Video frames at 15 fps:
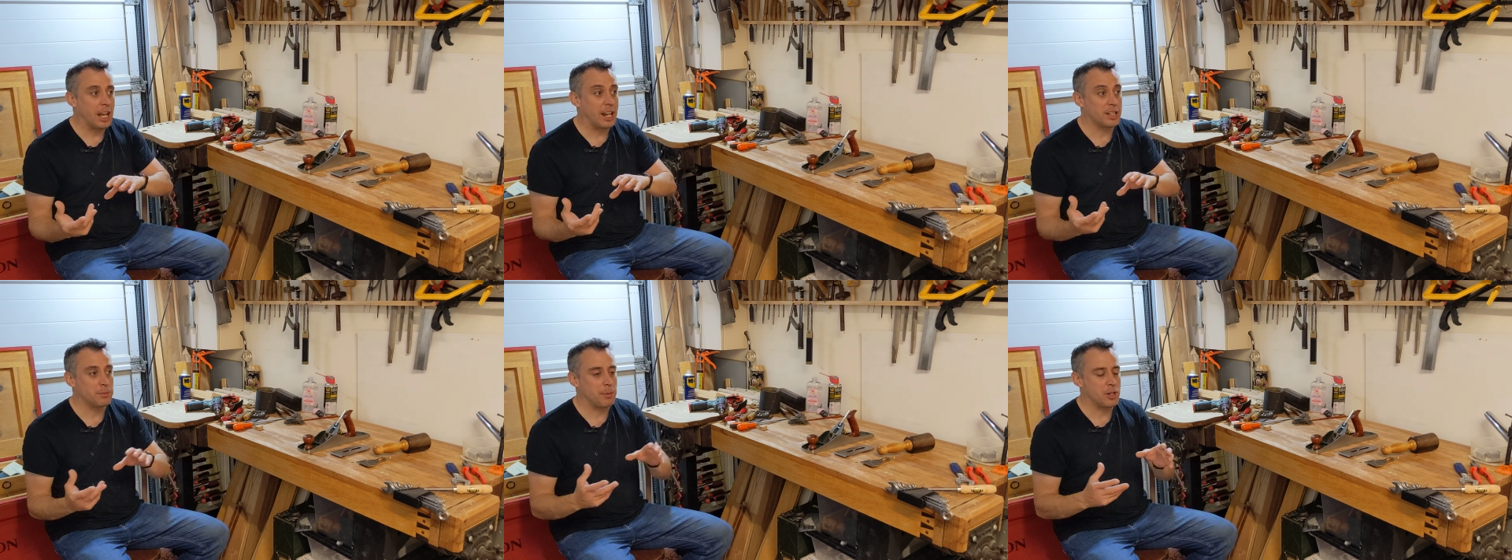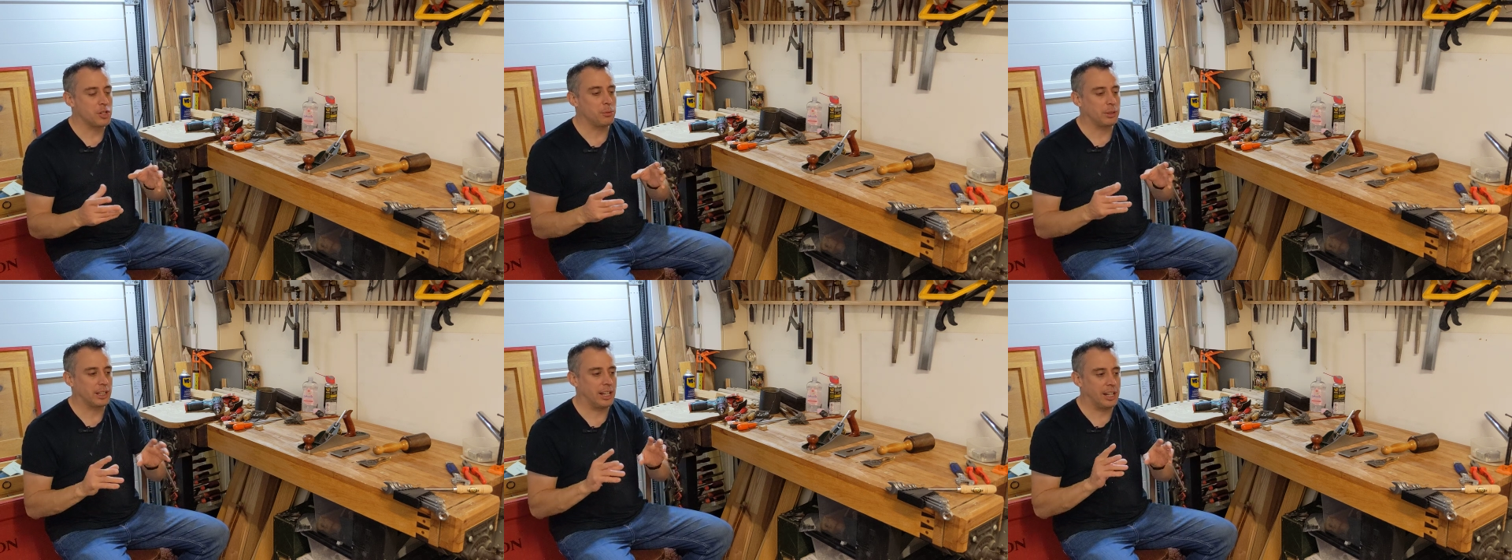And
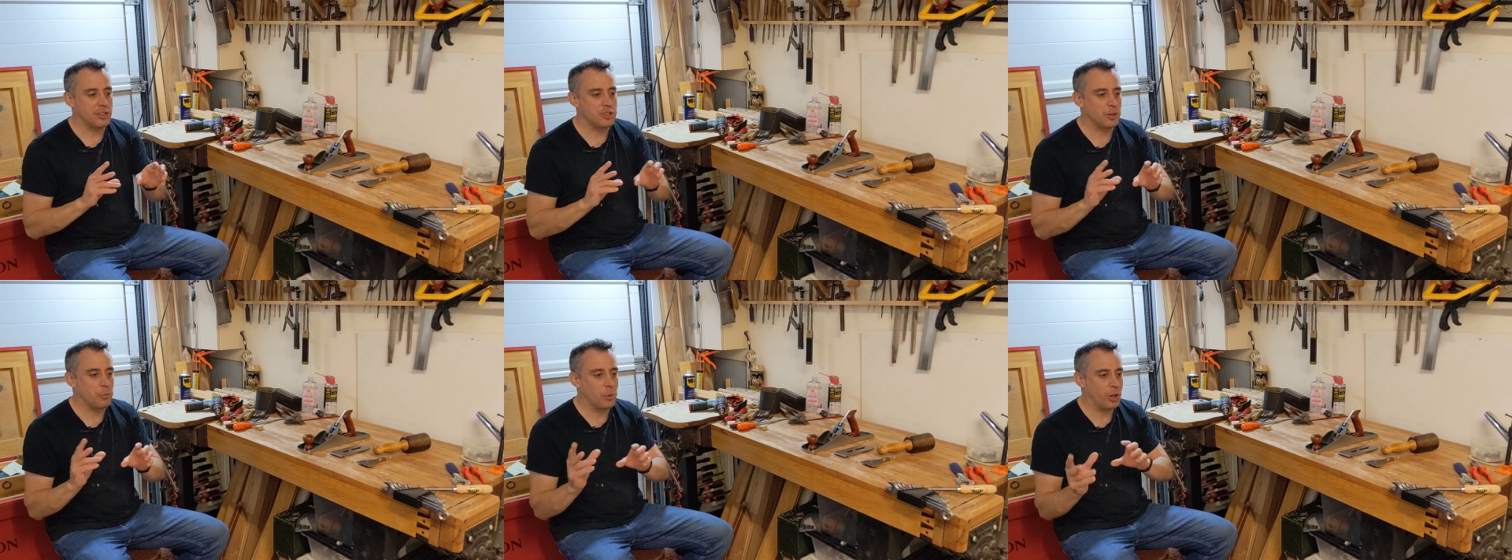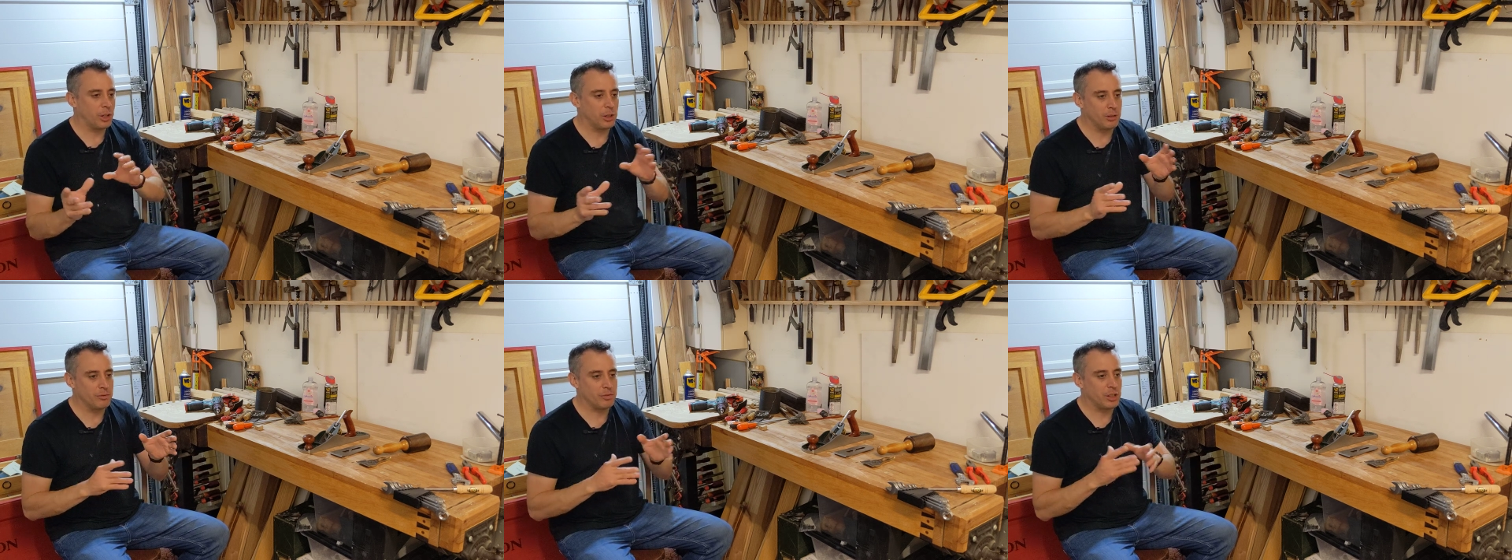especially with a kitchen
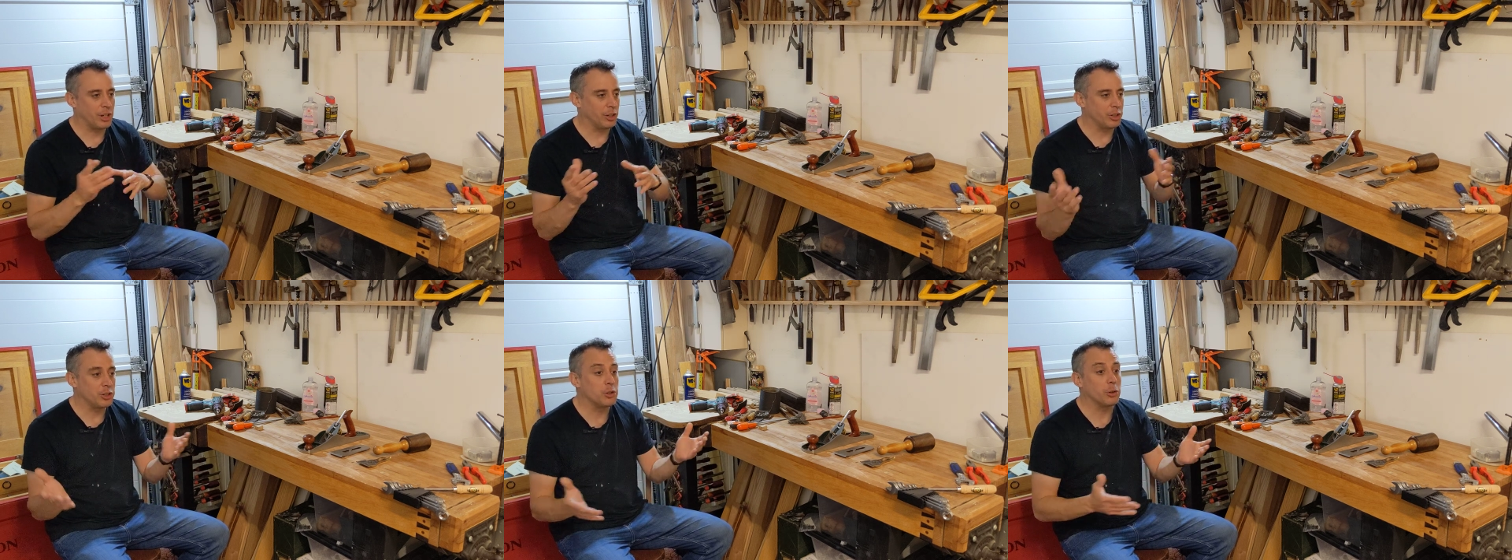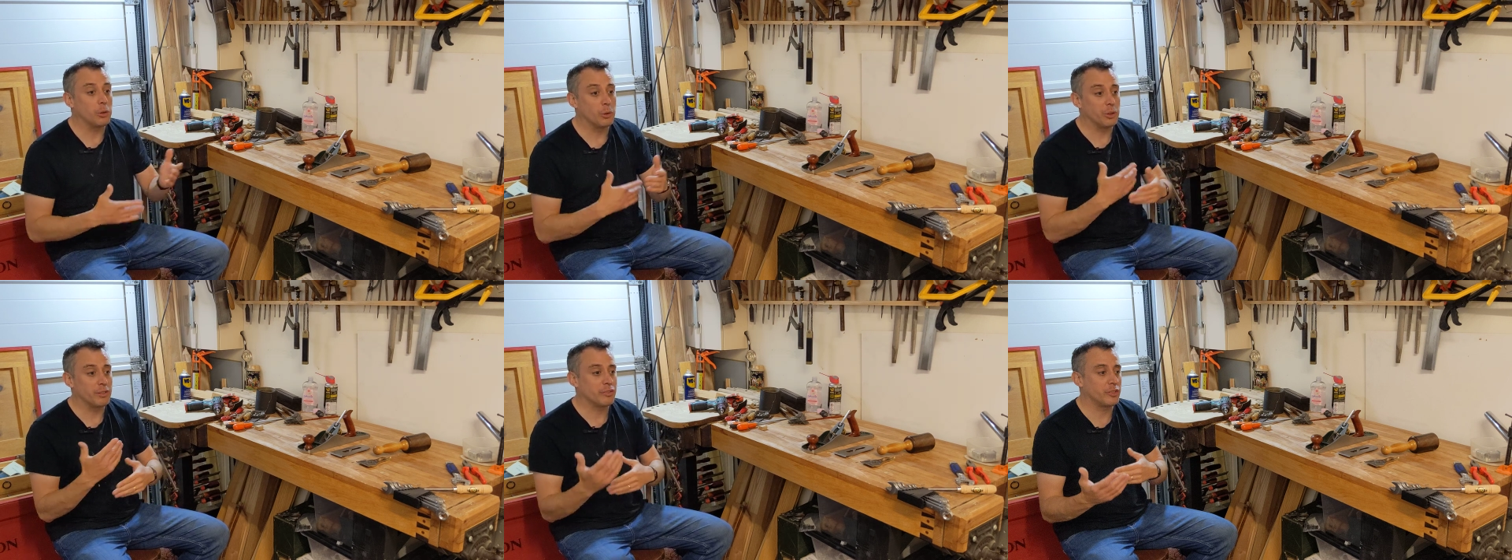where you're
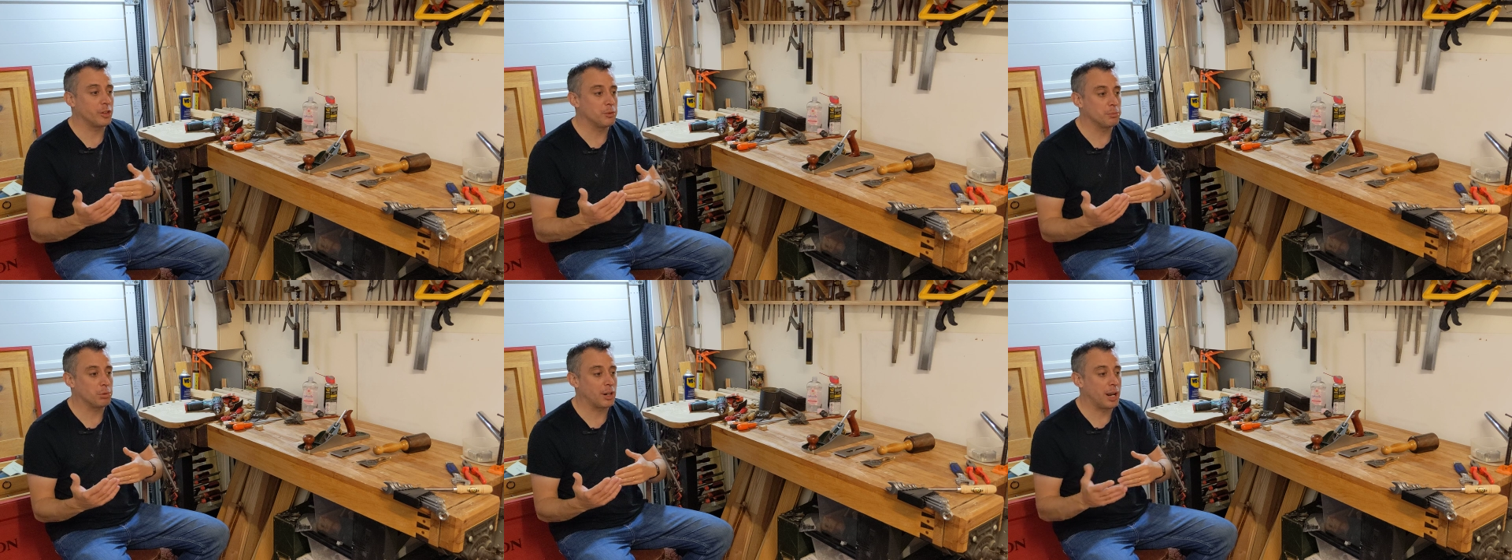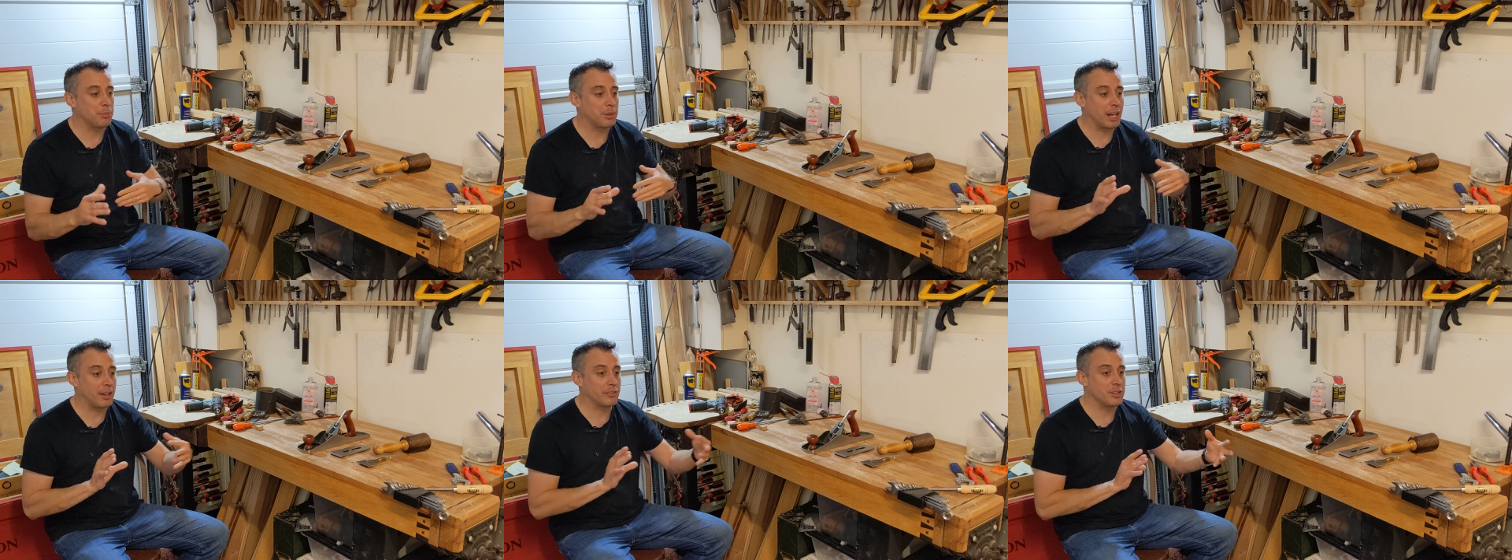doing all your food
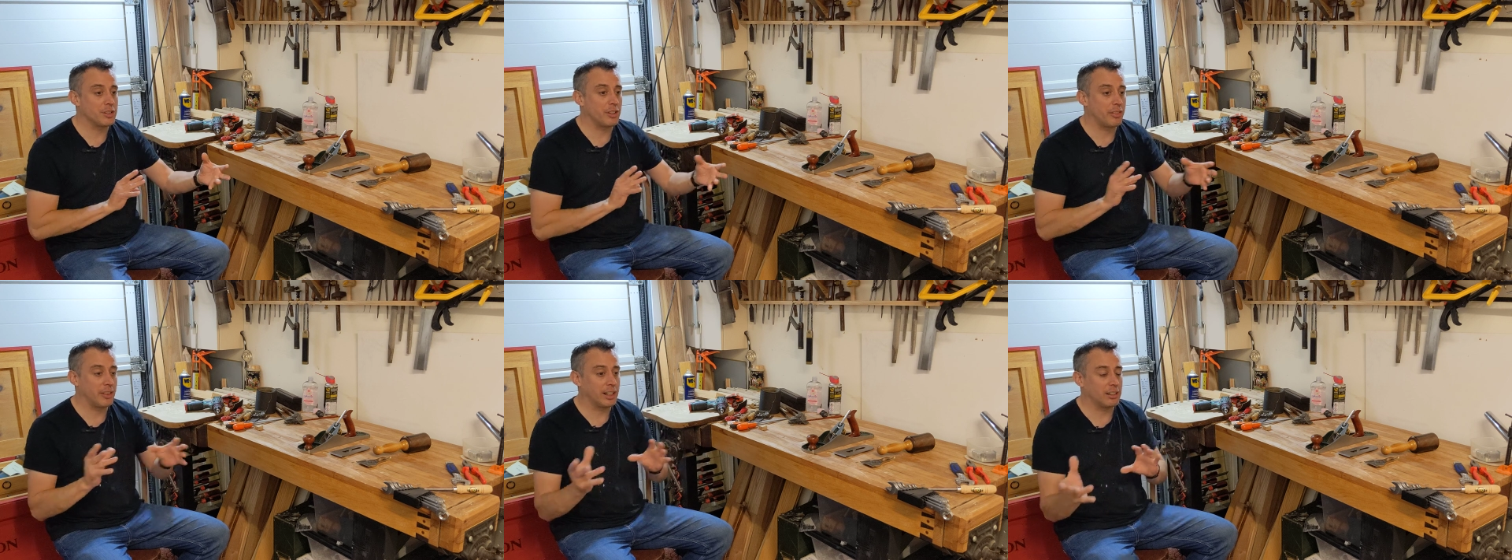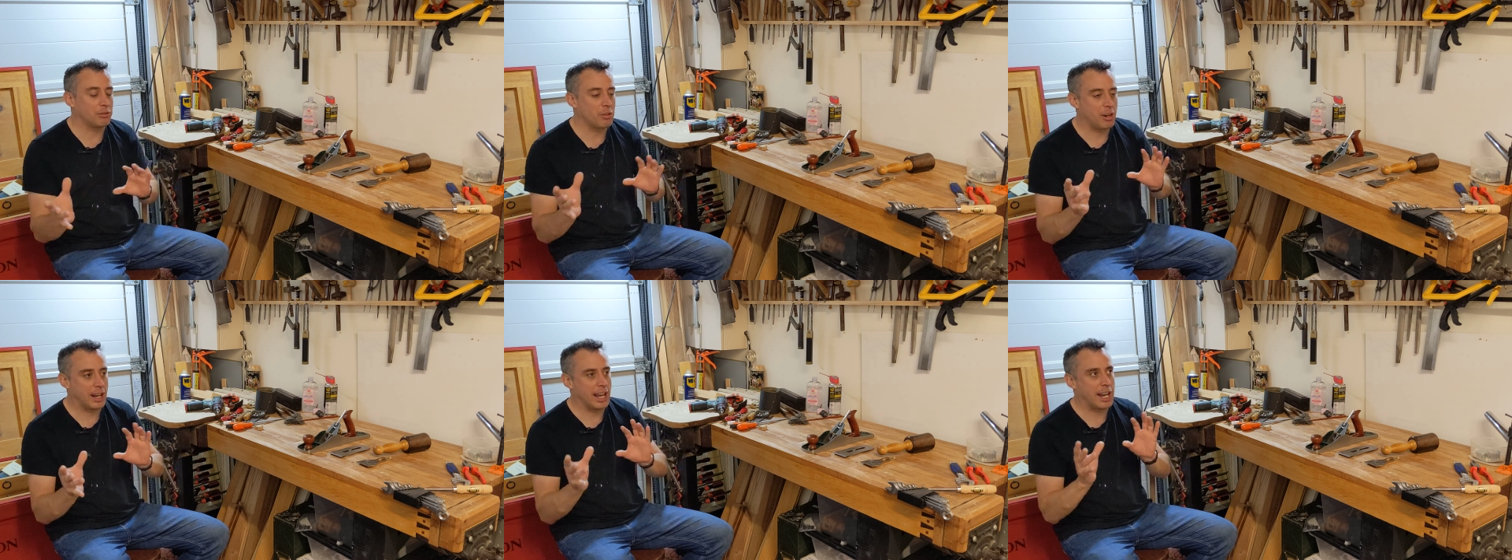prep, you're having to
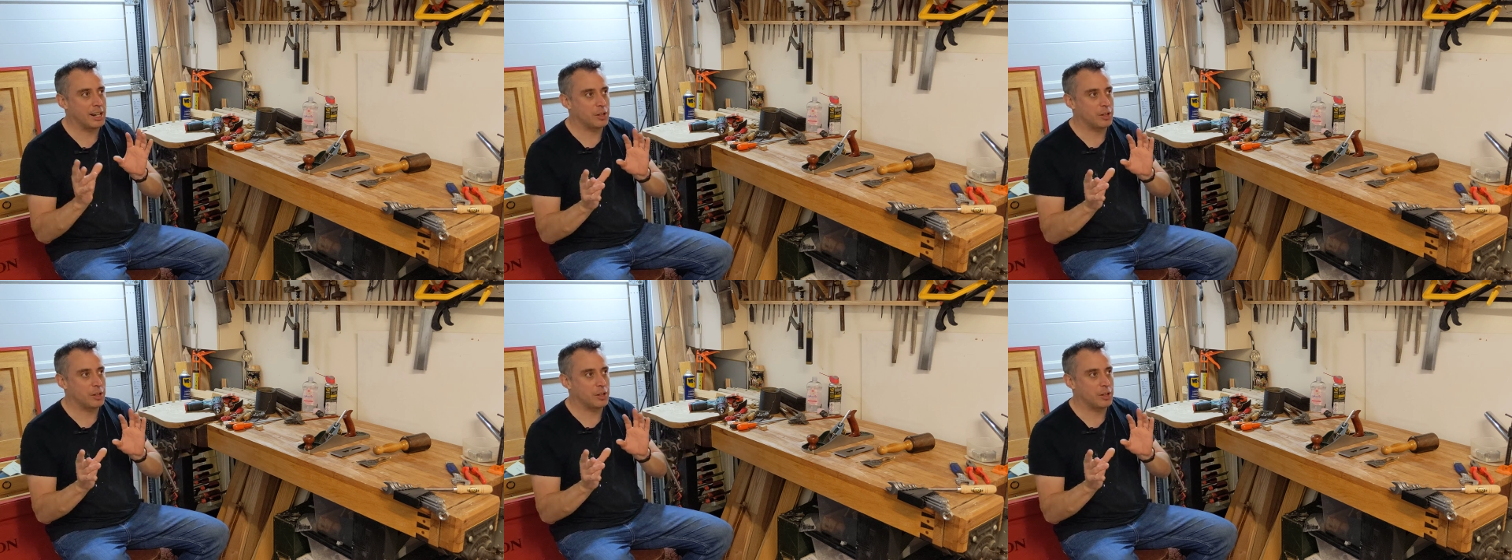think, right,